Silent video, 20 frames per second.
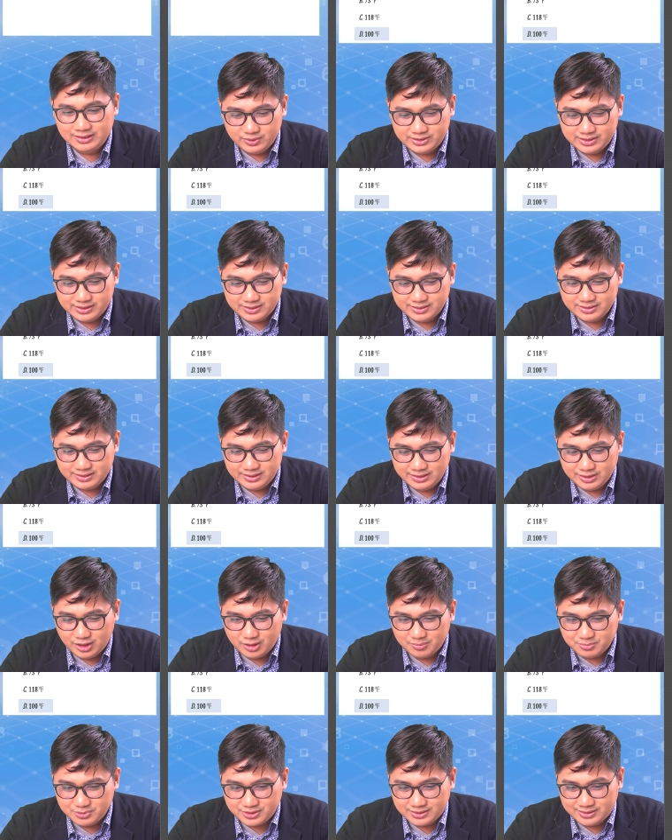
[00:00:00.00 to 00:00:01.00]
which is the
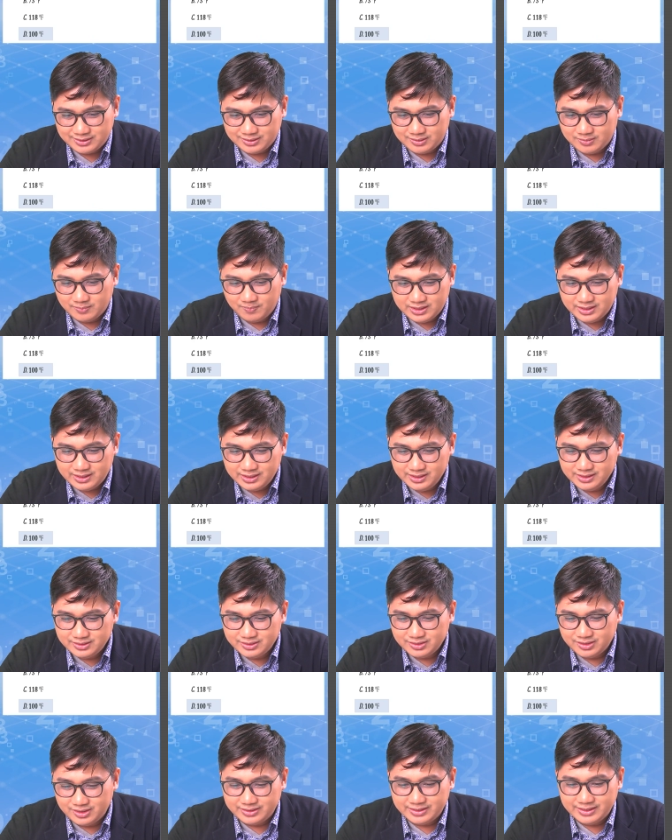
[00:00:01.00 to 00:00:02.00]
option
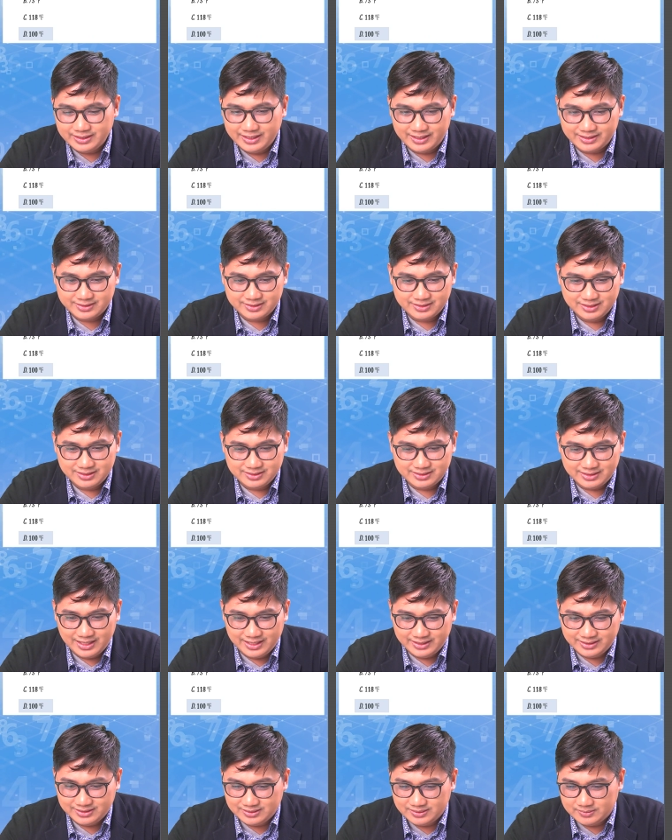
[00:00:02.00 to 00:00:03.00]
here on the next
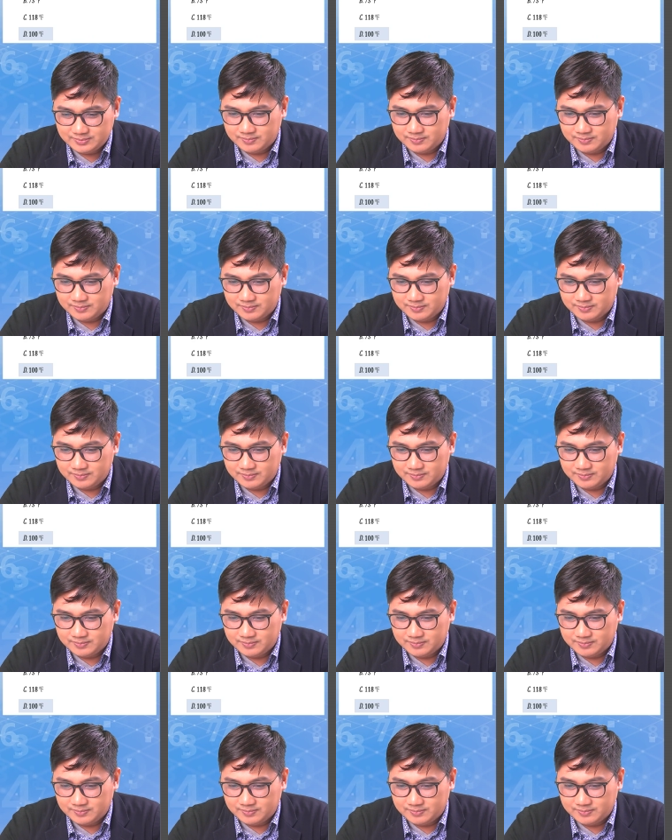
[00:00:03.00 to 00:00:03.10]
slide.